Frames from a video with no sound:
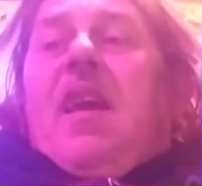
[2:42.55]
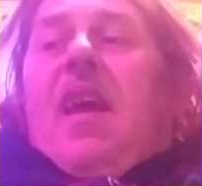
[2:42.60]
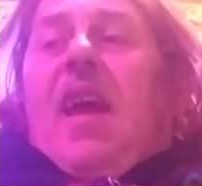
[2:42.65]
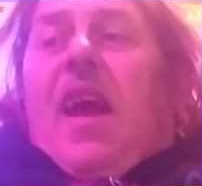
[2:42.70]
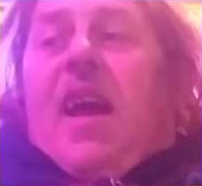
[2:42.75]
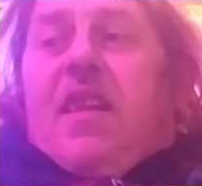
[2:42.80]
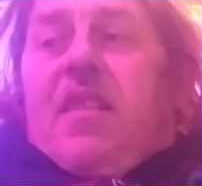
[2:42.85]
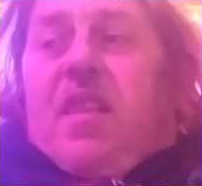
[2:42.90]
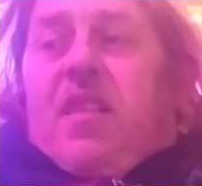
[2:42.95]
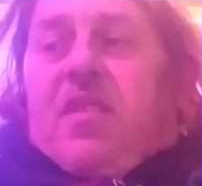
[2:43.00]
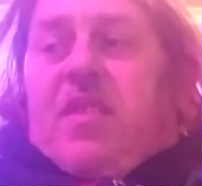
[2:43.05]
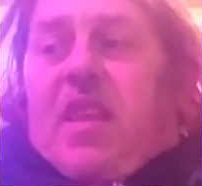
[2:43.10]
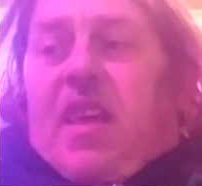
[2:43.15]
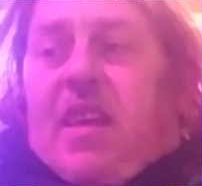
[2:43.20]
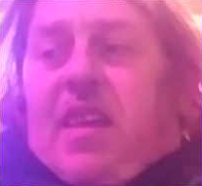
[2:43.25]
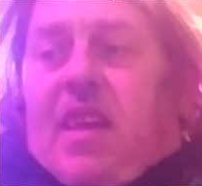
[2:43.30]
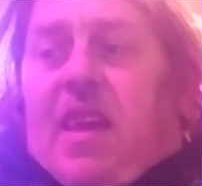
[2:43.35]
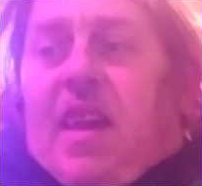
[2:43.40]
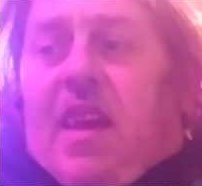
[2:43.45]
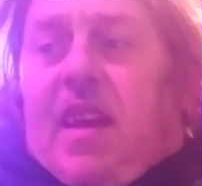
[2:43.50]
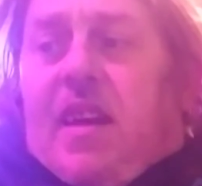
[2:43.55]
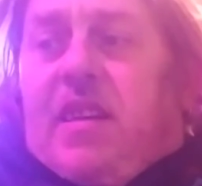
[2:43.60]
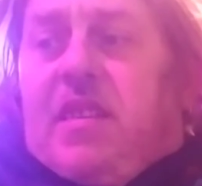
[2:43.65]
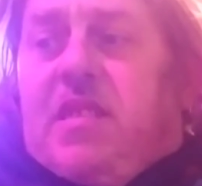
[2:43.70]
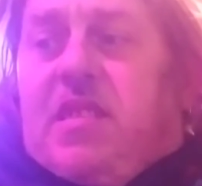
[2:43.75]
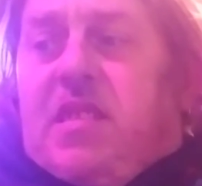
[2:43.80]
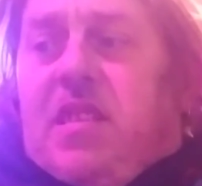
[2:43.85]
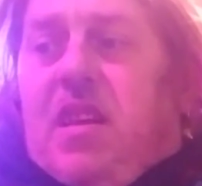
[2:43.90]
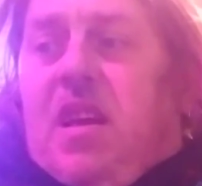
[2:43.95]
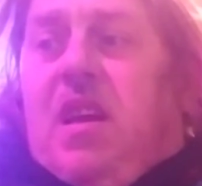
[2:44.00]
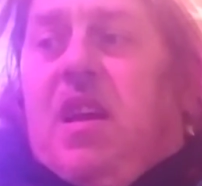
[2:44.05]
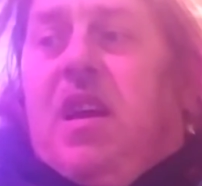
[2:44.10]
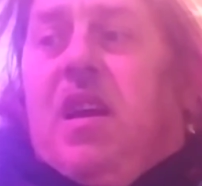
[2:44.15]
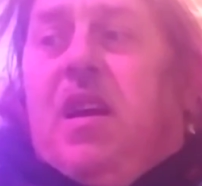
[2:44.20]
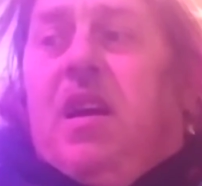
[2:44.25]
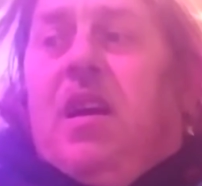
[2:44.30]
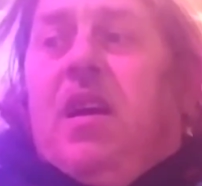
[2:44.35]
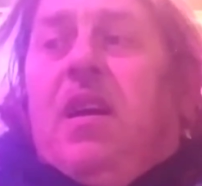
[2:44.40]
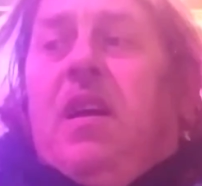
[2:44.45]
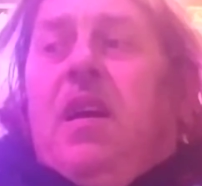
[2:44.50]
And the thing is,
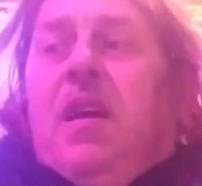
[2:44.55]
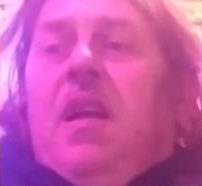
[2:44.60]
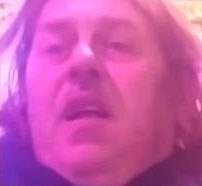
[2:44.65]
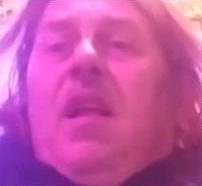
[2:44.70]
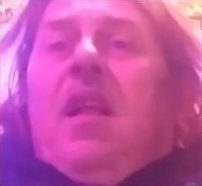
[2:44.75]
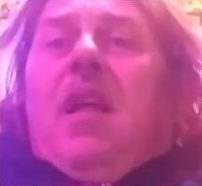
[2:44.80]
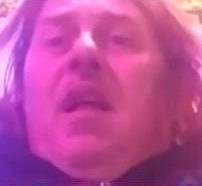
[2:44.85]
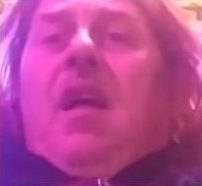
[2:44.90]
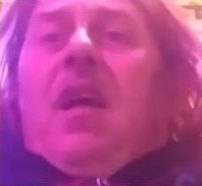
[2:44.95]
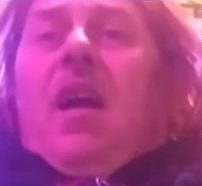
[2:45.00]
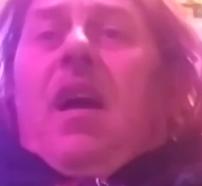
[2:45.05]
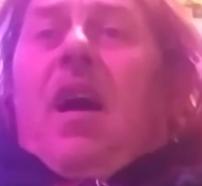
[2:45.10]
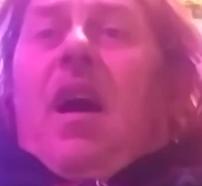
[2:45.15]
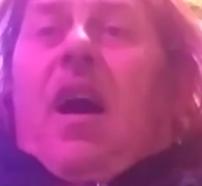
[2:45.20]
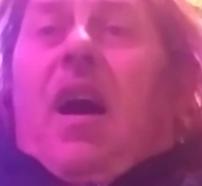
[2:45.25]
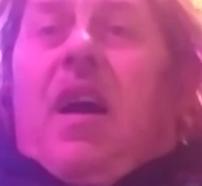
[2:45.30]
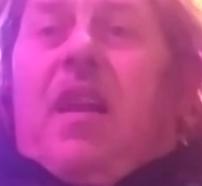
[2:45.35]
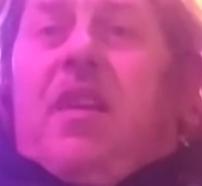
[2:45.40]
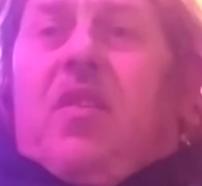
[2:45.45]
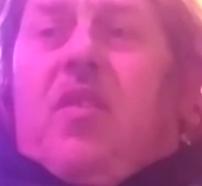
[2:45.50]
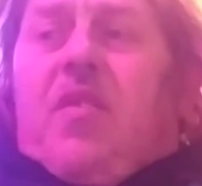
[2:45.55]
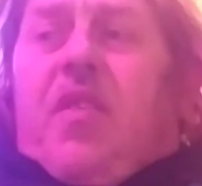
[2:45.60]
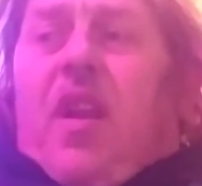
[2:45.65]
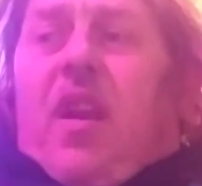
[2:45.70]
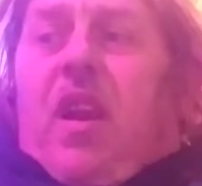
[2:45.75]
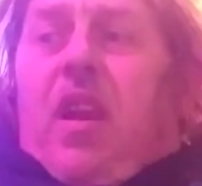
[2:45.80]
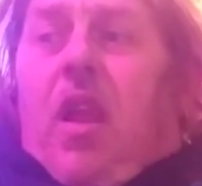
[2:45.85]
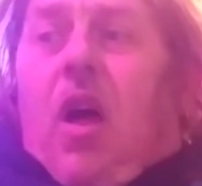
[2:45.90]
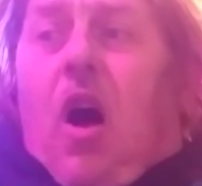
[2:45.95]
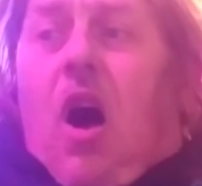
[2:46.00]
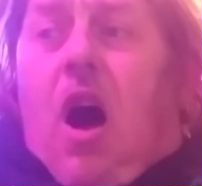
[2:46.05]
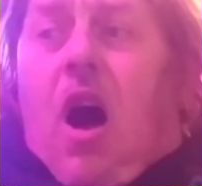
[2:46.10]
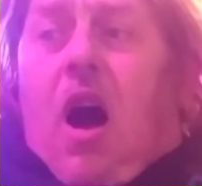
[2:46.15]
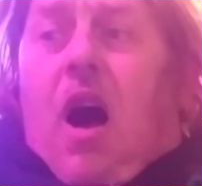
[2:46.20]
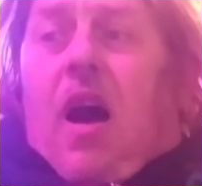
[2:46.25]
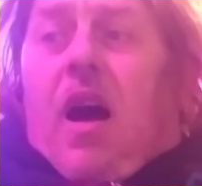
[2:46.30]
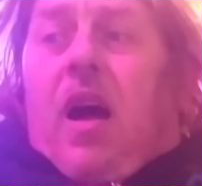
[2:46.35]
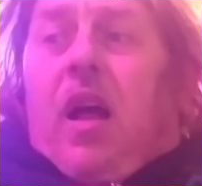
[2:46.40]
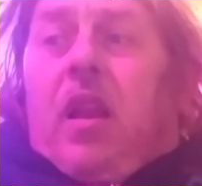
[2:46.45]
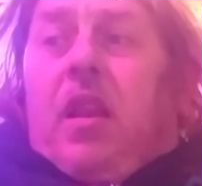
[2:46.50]
under the
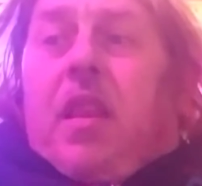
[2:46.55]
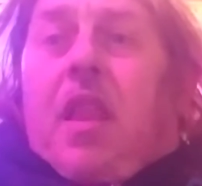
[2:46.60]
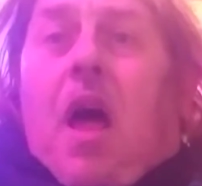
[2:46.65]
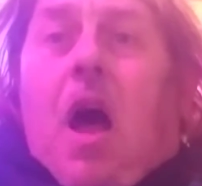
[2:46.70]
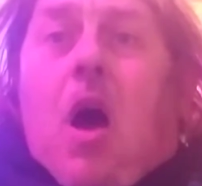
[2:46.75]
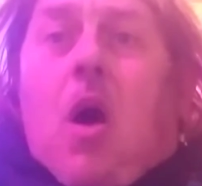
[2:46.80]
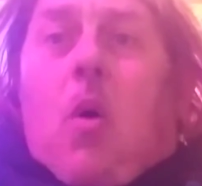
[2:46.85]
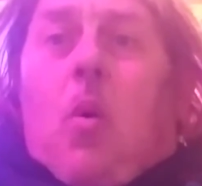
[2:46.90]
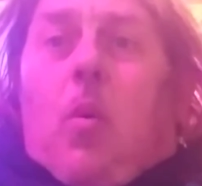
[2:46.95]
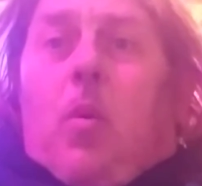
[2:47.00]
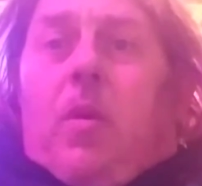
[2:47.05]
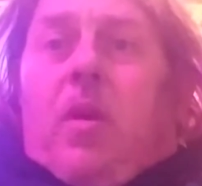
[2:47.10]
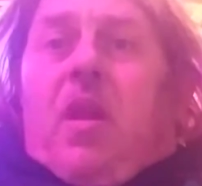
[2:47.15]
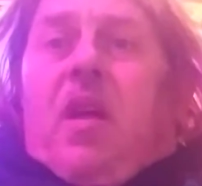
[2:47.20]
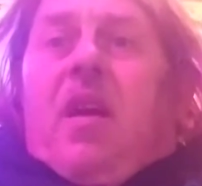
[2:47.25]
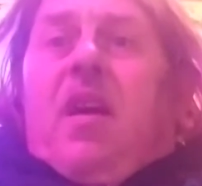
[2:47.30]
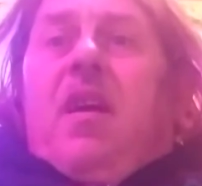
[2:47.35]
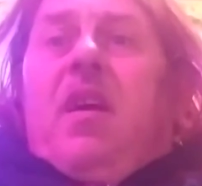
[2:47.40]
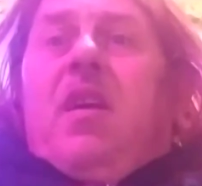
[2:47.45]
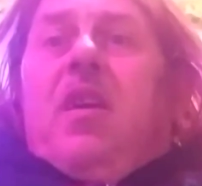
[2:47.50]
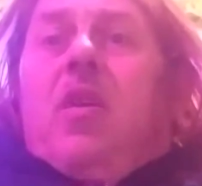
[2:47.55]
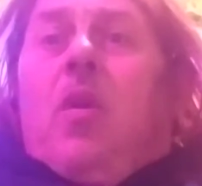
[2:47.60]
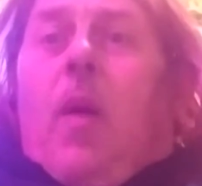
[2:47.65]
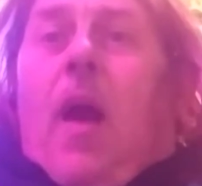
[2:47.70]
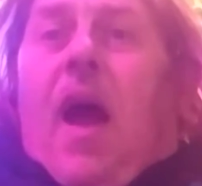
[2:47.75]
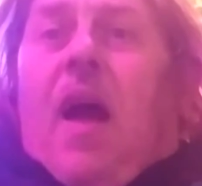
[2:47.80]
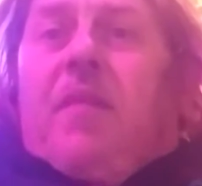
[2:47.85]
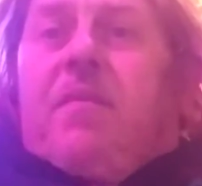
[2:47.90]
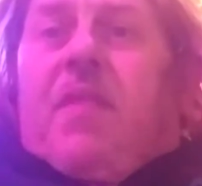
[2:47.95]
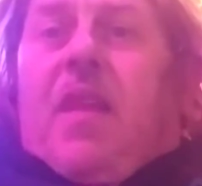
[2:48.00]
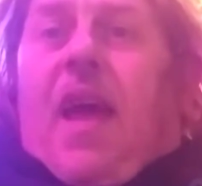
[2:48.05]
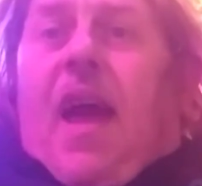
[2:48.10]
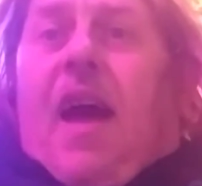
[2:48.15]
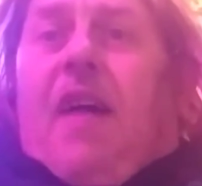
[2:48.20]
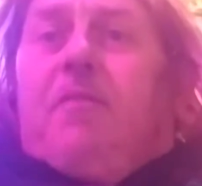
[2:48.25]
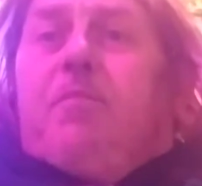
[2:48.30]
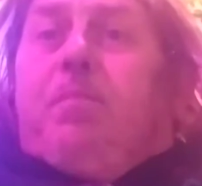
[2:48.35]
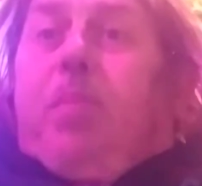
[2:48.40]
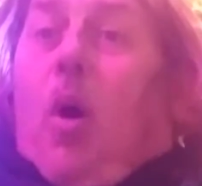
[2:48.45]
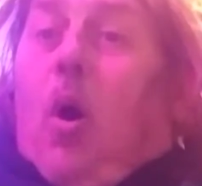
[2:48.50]
law alone, you have to
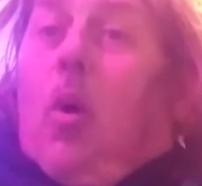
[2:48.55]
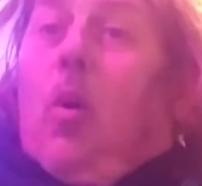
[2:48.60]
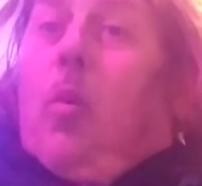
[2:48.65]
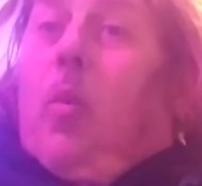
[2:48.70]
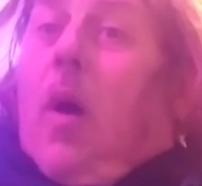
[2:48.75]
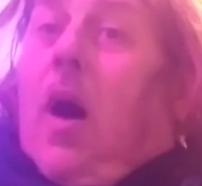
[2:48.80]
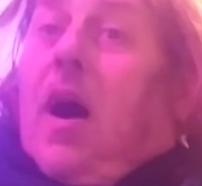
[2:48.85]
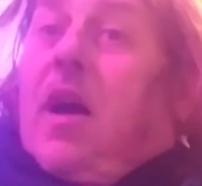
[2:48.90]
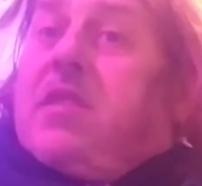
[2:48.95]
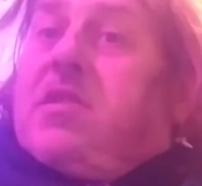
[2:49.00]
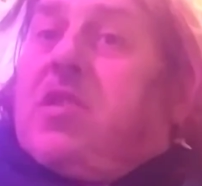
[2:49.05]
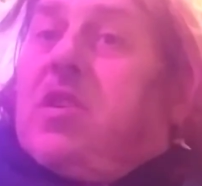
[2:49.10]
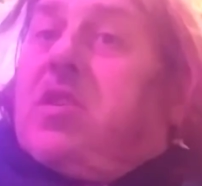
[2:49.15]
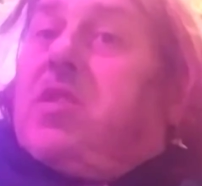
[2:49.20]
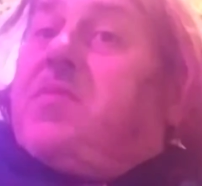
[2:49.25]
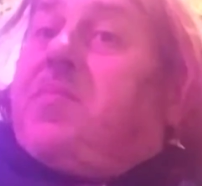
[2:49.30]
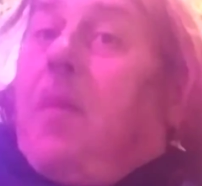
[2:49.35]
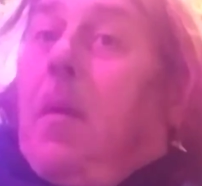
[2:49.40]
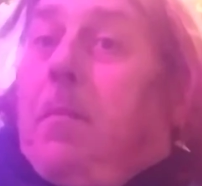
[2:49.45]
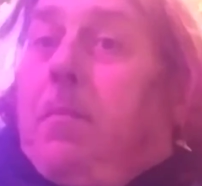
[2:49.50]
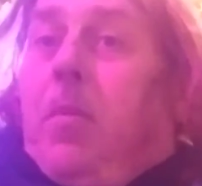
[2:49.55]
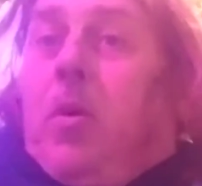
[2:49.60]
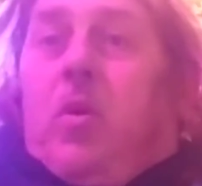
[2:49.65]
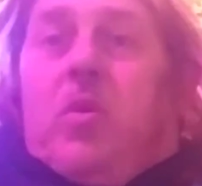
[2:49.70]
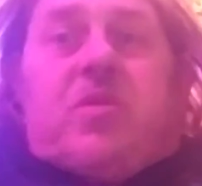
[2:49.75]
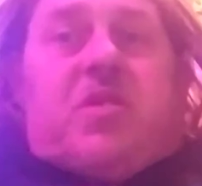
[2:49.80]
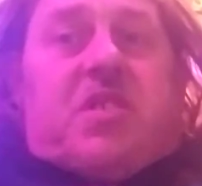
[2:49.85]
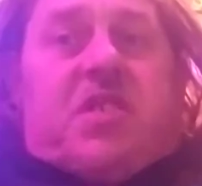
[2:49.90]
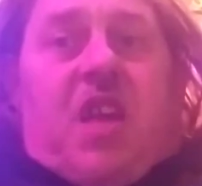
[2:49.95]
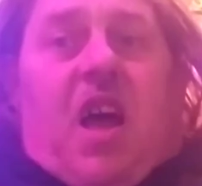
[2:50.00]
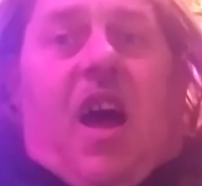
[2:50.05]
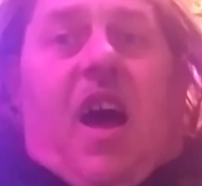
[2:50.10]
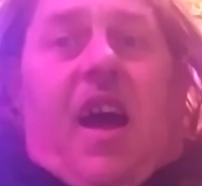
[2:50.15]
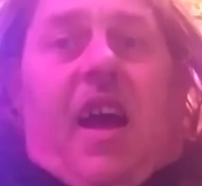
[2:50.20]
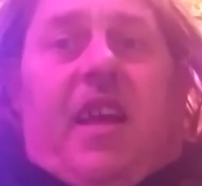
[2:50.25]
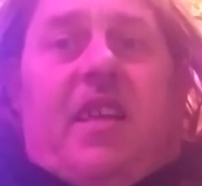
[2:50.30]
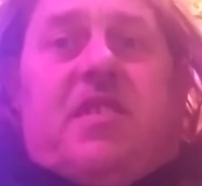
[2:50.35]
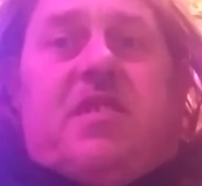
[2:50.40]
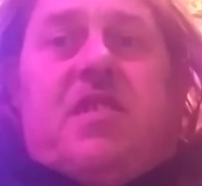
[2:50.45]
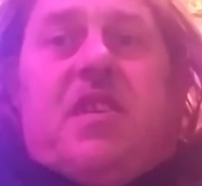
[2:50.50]
have poll watchers from both
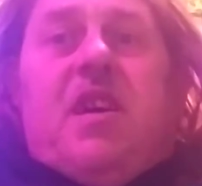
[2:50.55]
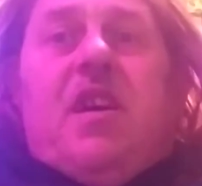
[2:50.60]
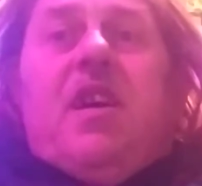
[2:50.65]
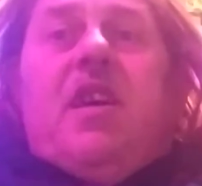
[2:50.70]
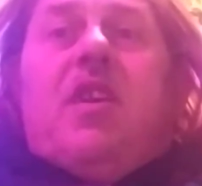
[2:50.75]
sides.